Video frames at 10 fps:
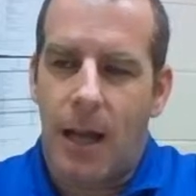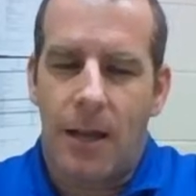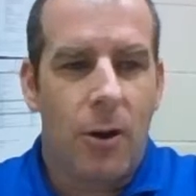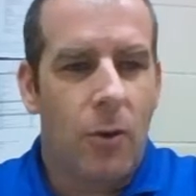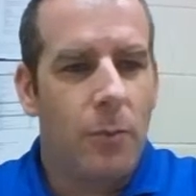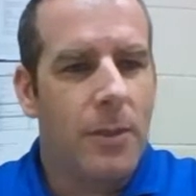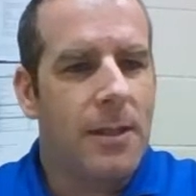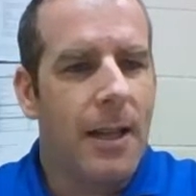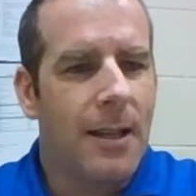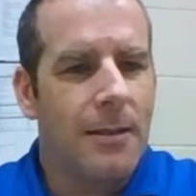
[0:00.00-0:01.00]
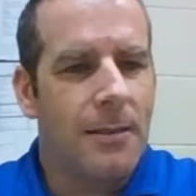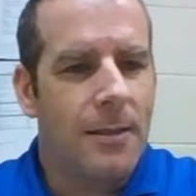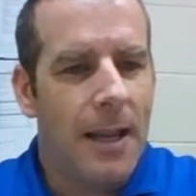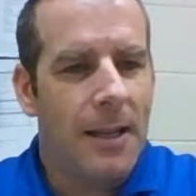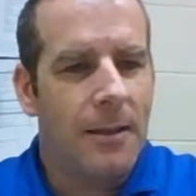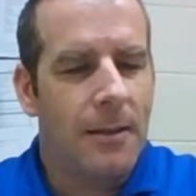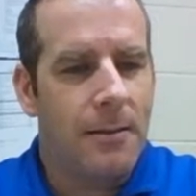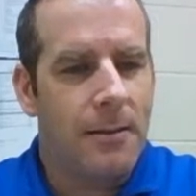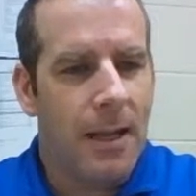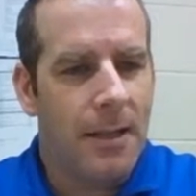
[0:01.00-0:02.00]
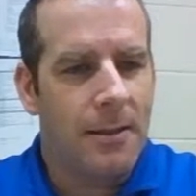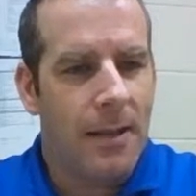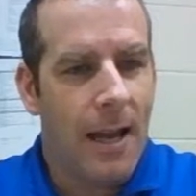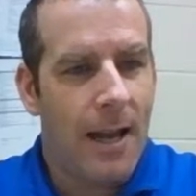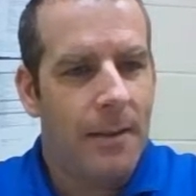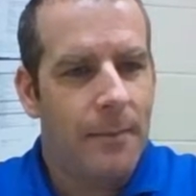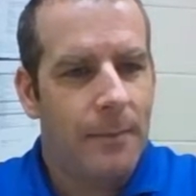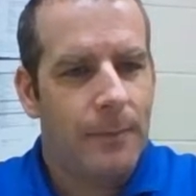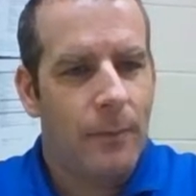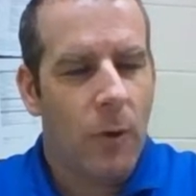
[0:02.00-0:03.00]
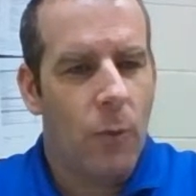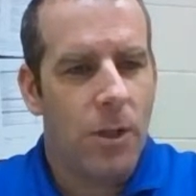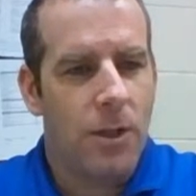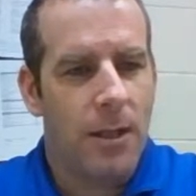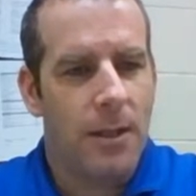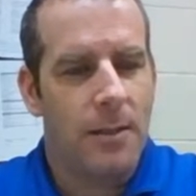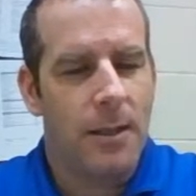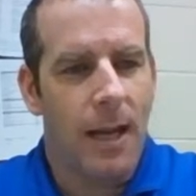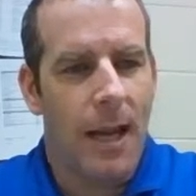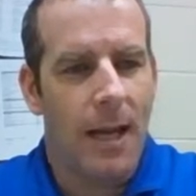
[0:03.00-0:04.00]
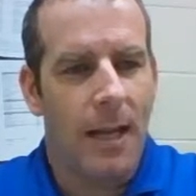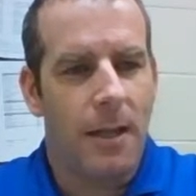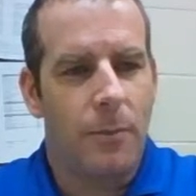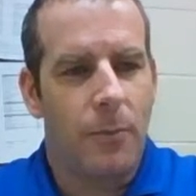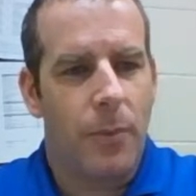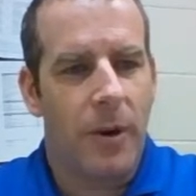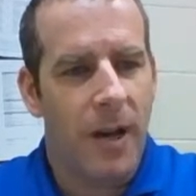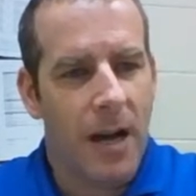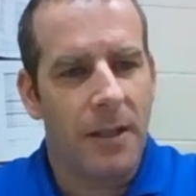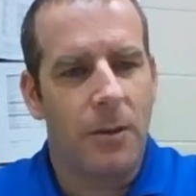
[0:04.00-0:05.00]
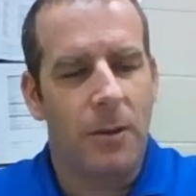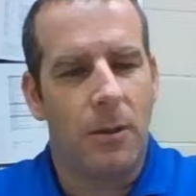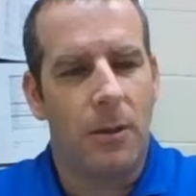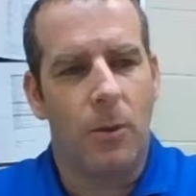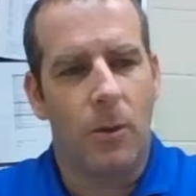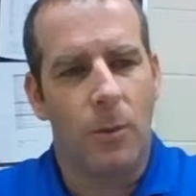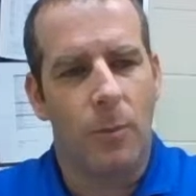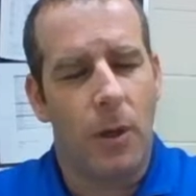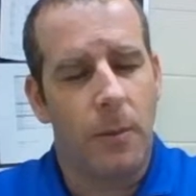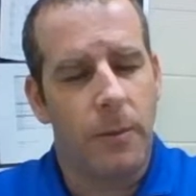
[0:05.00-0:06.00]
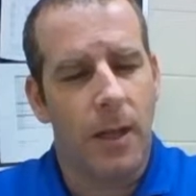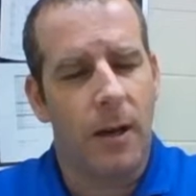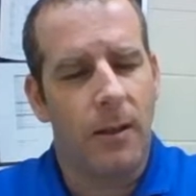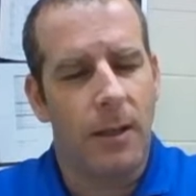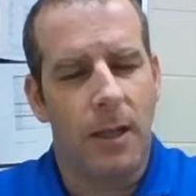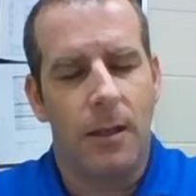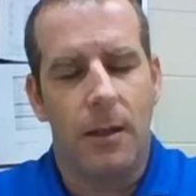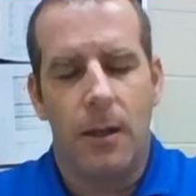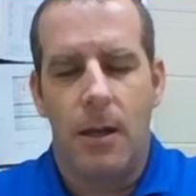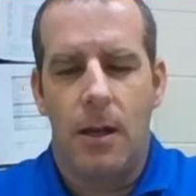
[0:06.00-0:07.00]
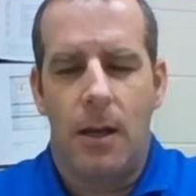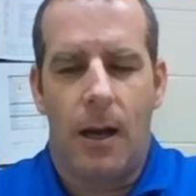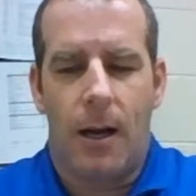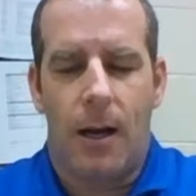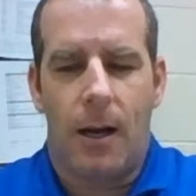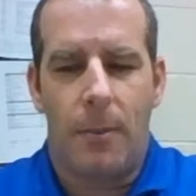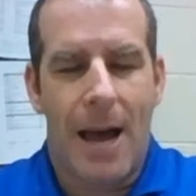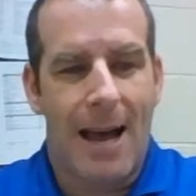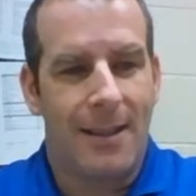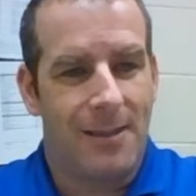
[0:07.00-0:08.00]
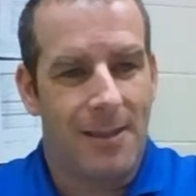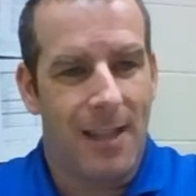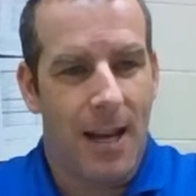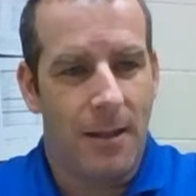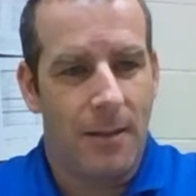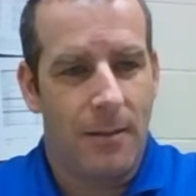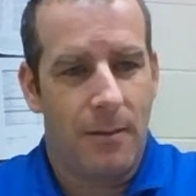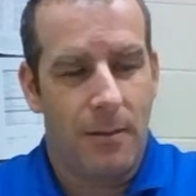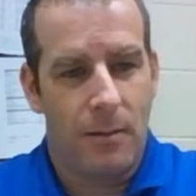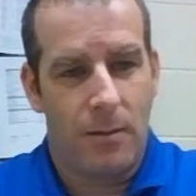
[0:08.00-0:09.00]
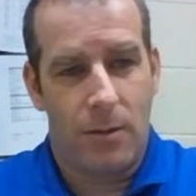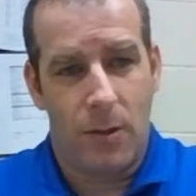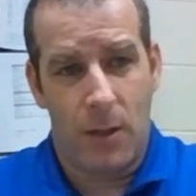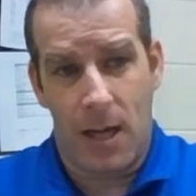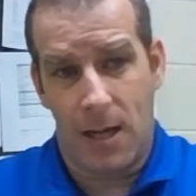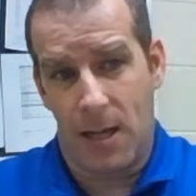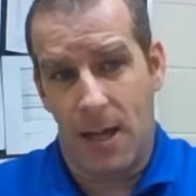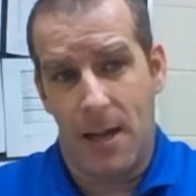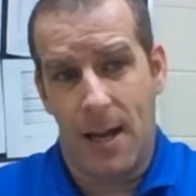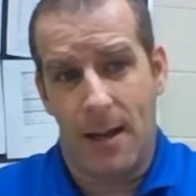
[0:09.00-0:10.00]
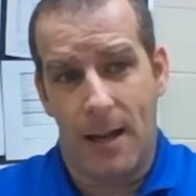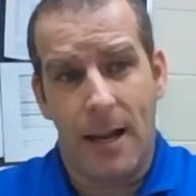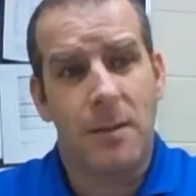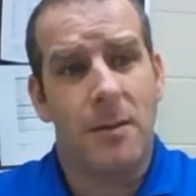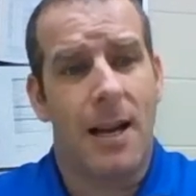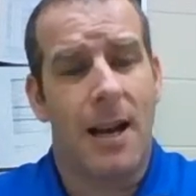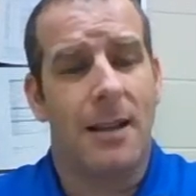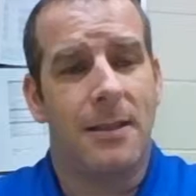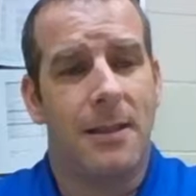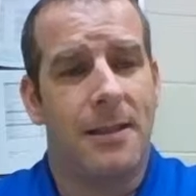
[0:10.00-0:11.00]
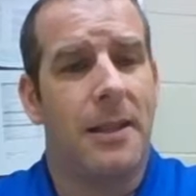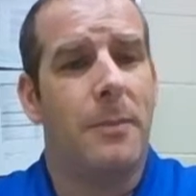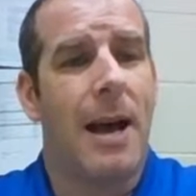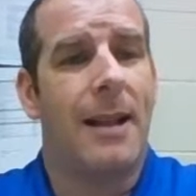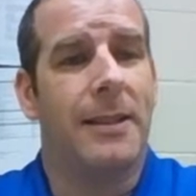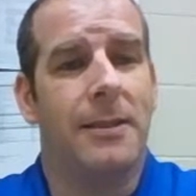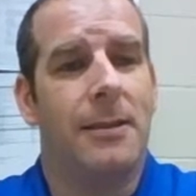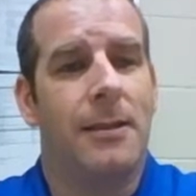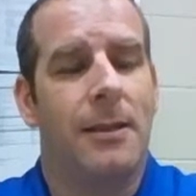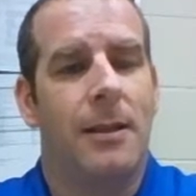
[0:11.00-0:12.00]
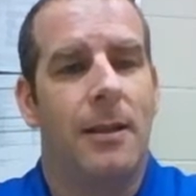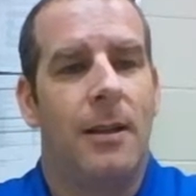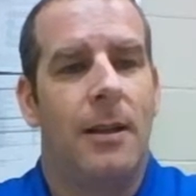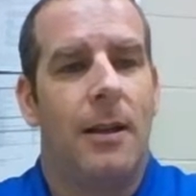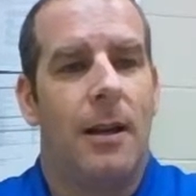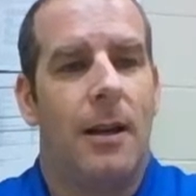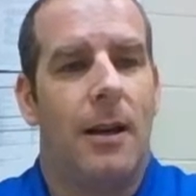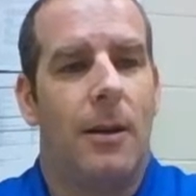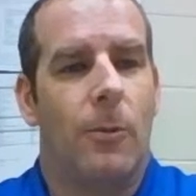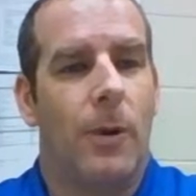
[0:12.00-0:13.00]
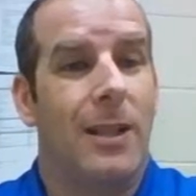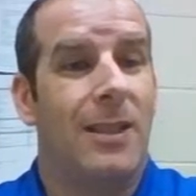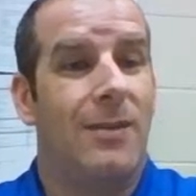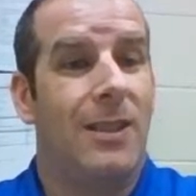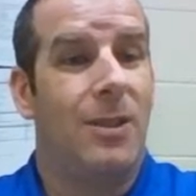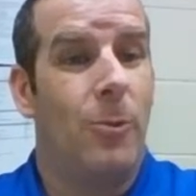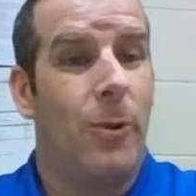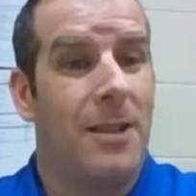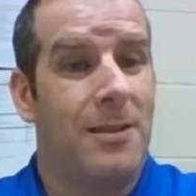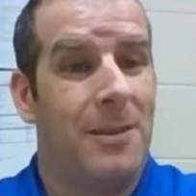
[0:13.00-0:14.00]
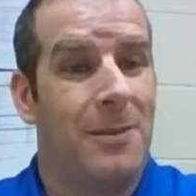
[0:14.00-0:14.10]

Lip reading: And don't mistake in steady state, which is a periodical or momentarily balanced state, to the idea that exercise is imbalance relatively to rest.